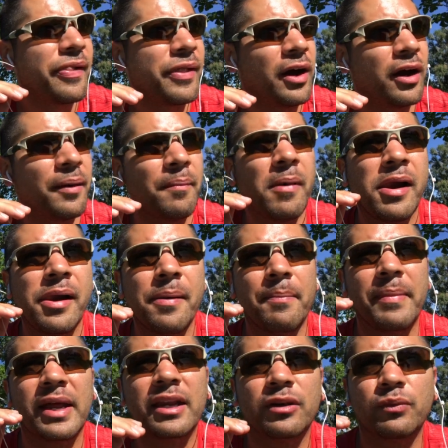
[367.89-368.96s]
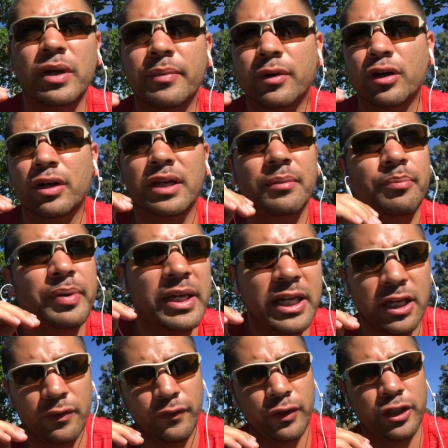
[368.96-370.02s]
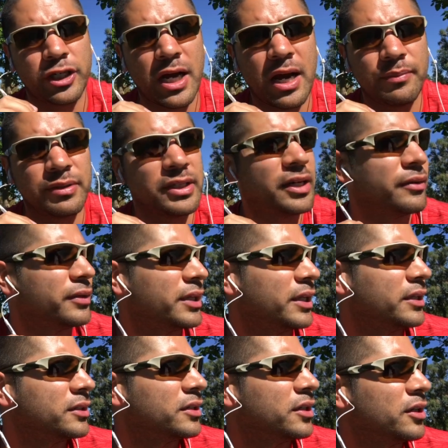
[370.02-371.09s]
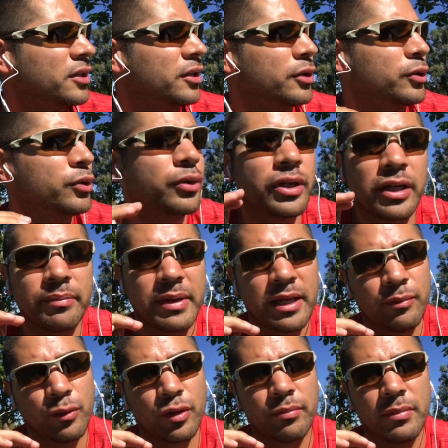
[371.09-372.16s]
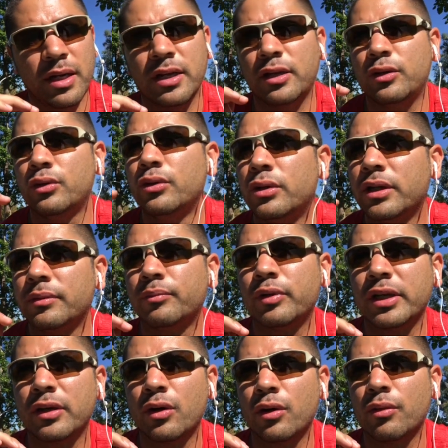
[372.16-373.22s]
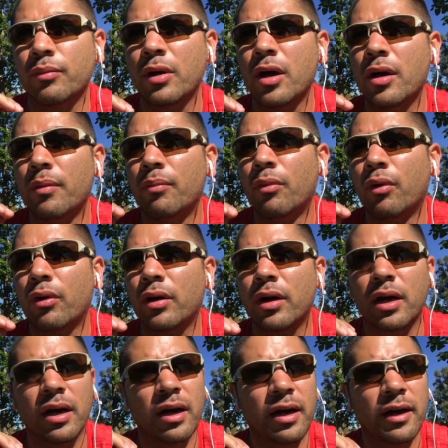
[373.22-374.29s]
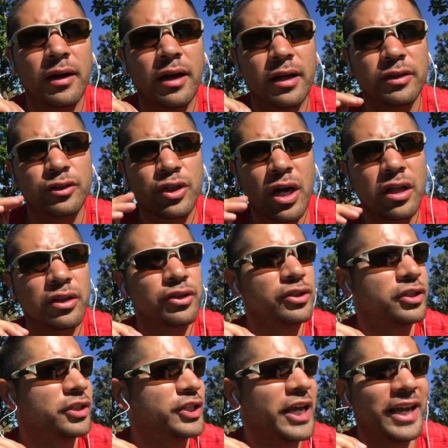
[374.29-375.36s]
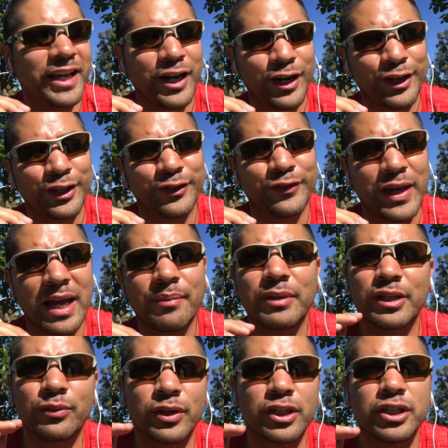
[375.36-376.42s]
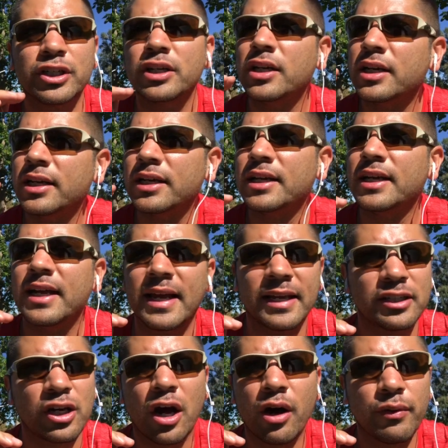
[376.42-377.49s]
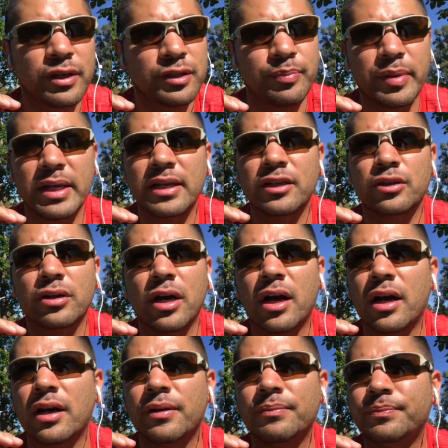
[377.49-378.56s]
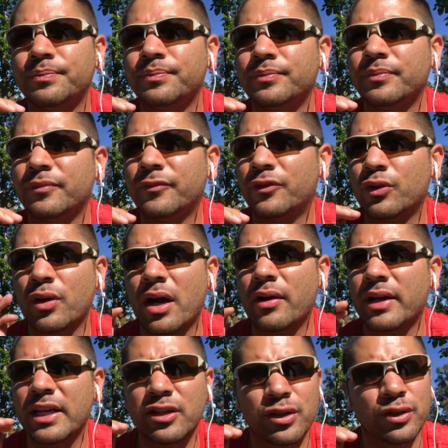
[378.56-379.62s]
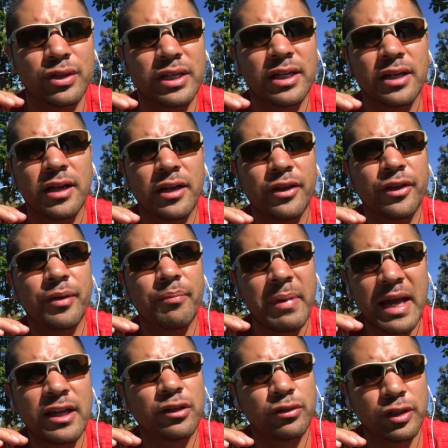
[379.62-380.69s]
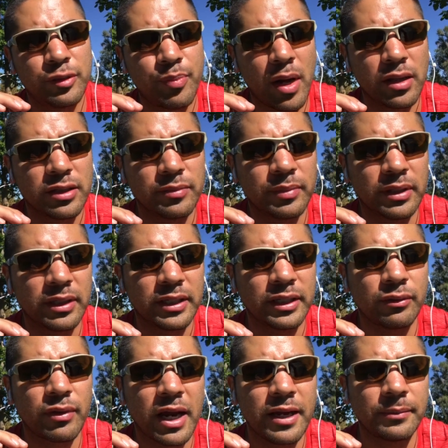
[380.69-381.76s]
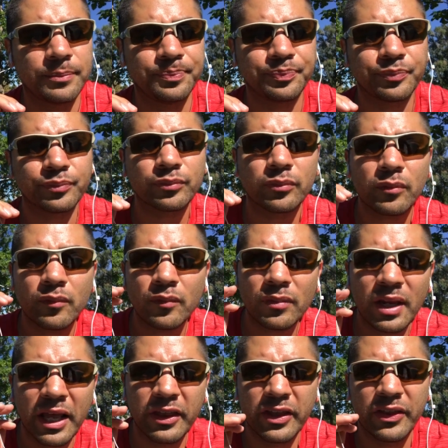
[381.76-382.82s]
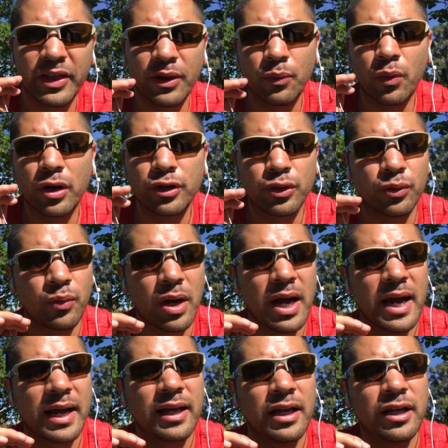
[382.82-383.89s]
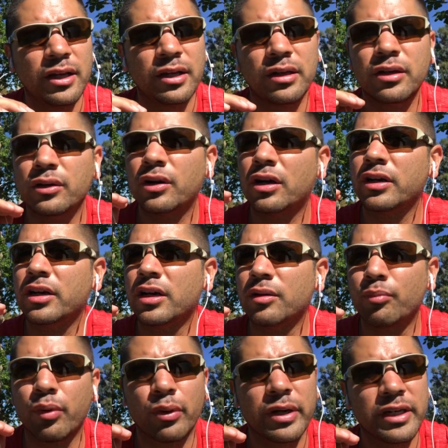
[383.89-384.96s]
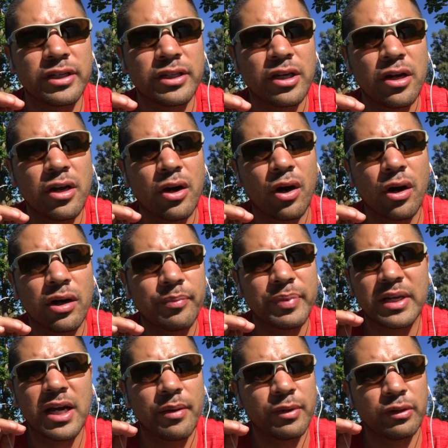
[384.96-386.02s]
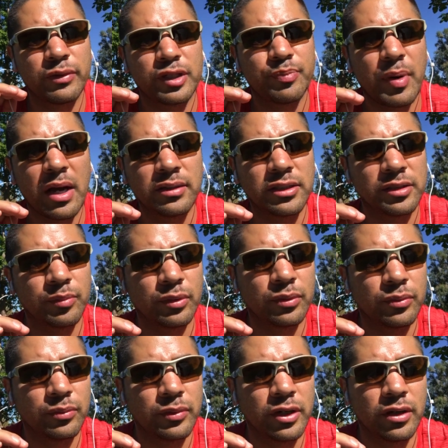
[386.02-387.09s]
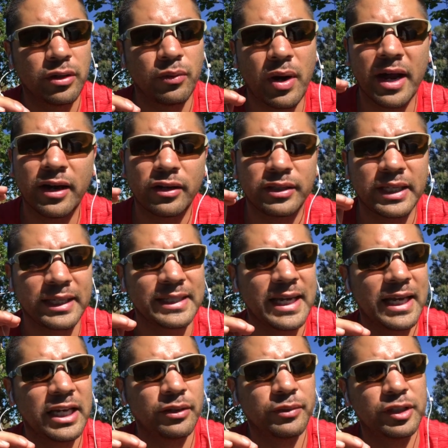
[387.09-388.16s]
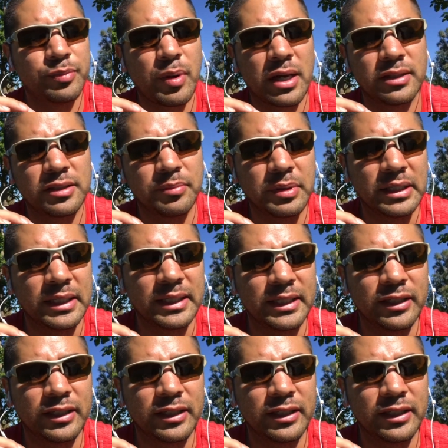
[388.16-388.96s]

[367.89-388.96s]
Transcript: Um, men and women are competing for jobs nowadays and who can make more money, who can bring home more uh, dollars to take care of the family, which has always been uh, throughout history the man's responsibility, right? And then they wonder why, you know, our young boys aren't becoming responsible. You know, why aren't they taking responsibility?